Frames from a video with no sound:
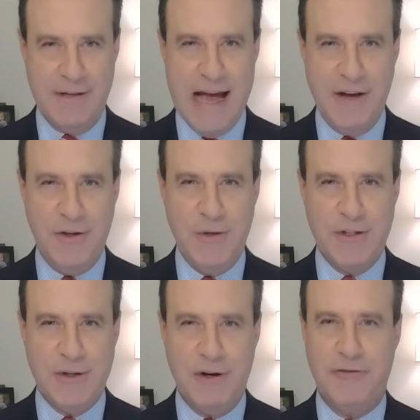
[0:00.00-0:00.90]
The ad
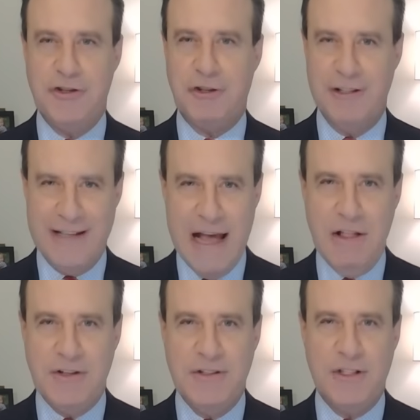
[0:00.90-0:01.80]
uses artificial
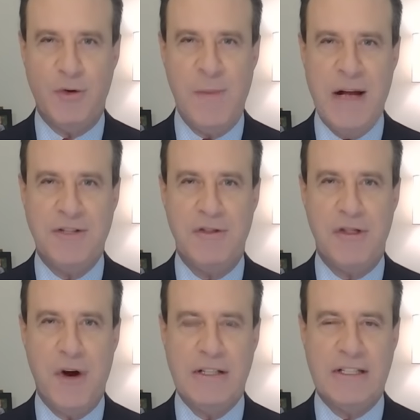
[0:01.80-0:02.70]
intelligence to imagine the
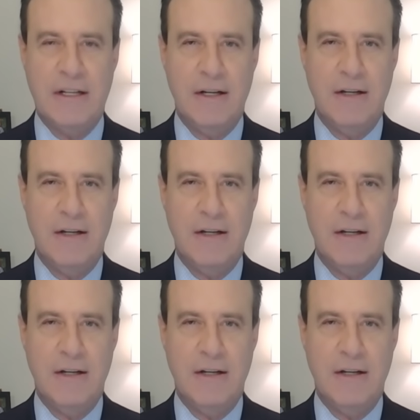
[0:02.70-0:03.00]
thoughts